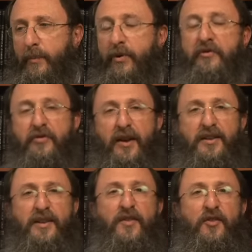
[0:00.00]

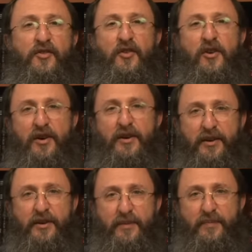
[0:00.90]
perfecting the
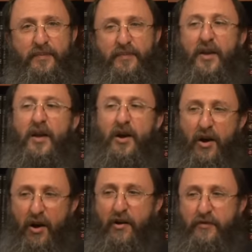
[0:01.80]
song
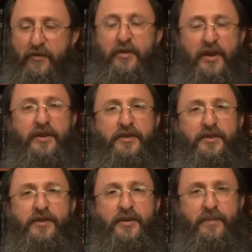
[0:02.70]
of
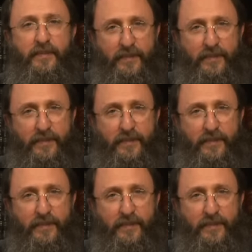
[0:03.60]
his